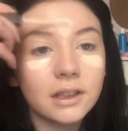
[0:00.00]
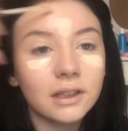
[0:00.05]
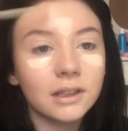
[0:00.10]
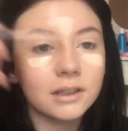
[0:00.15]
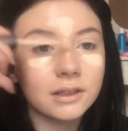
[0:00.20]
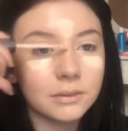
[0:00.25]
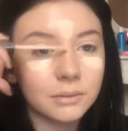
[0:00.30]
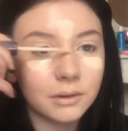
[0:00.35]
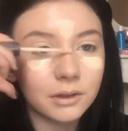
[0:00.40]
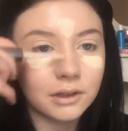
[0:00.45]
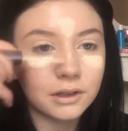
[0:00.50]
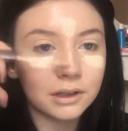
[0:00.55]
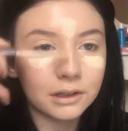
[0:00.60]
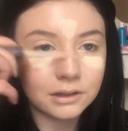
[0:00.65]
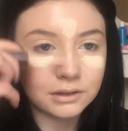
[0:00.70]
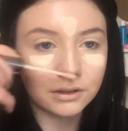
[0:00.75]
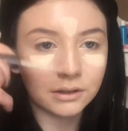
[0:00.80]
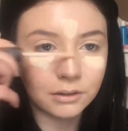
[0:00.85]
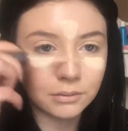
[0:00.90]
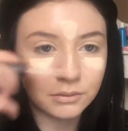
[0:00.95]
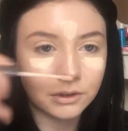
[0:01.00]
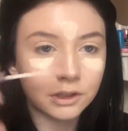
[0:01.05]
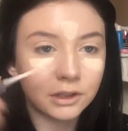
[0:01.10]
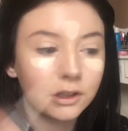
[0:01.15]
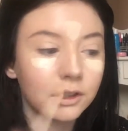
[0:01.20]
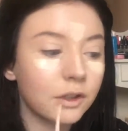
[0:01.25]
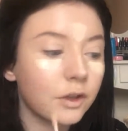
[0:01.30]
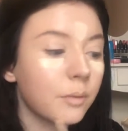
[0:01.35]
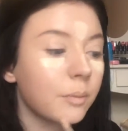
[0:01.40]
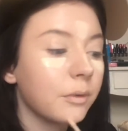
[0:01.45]
that this one is going to
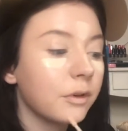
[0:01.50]
work,